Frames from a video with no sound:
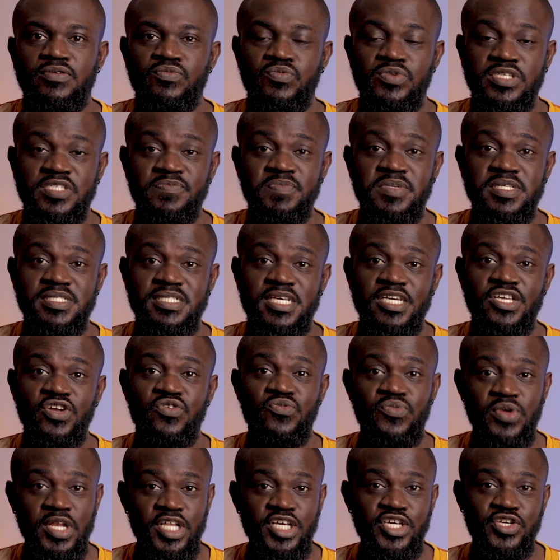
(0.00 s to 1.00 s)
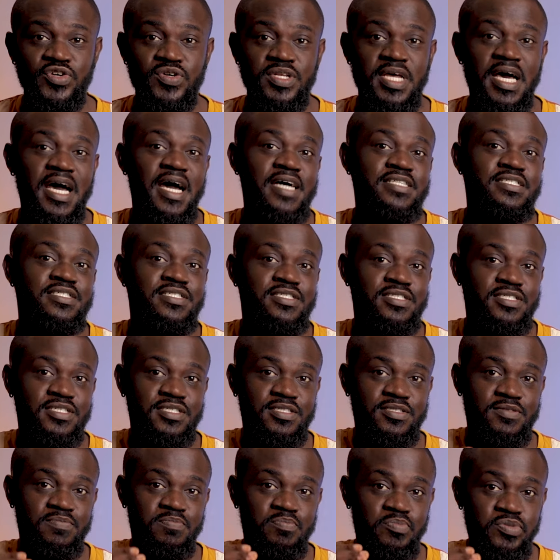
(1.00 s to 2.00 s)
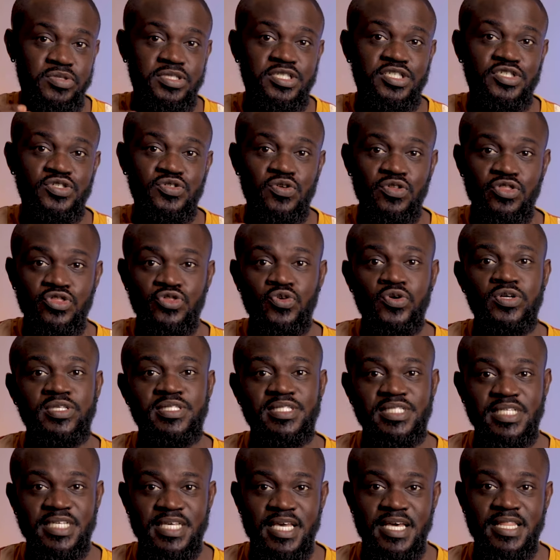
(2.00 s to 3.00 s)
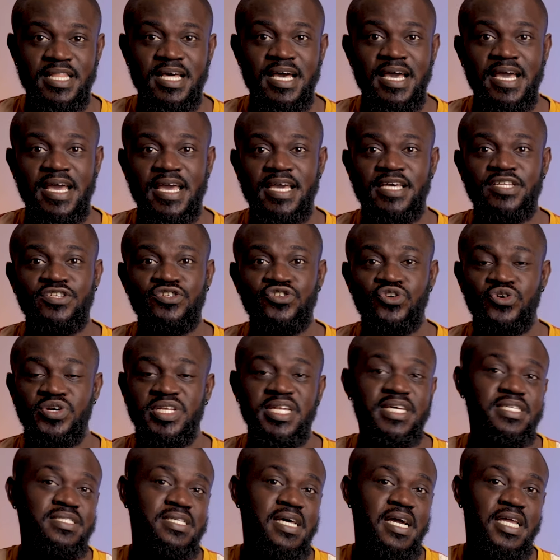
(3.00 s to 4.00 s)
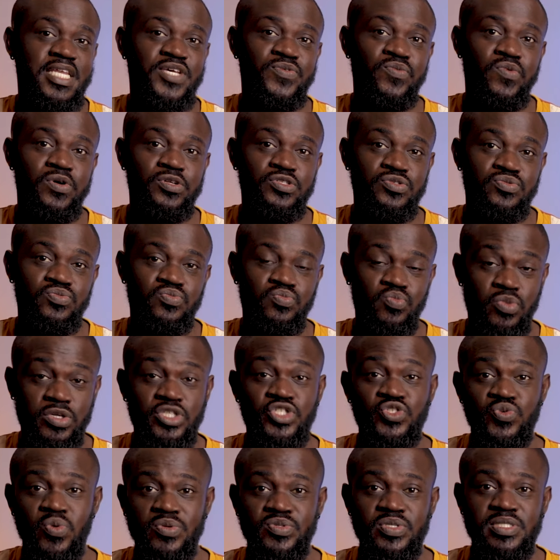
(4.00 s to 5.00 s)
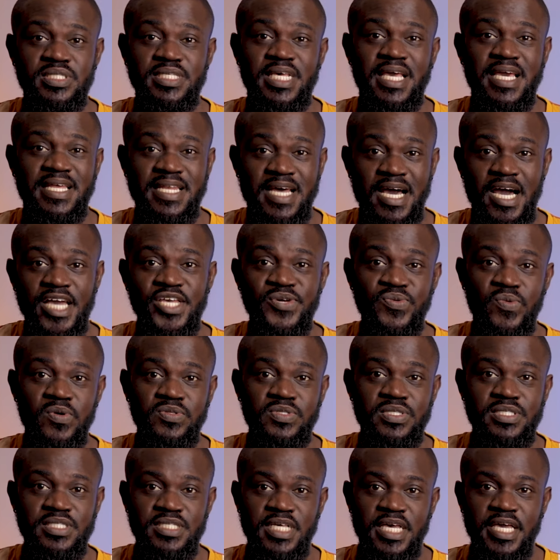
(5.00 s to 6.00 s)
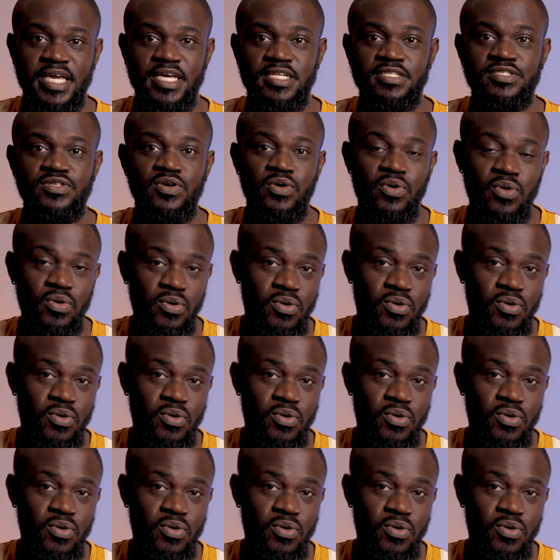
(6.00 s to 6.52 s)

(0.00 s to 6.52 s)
which means that you're really good at putting your thoughts together and knowing exactly what you want to say and how you want to say it.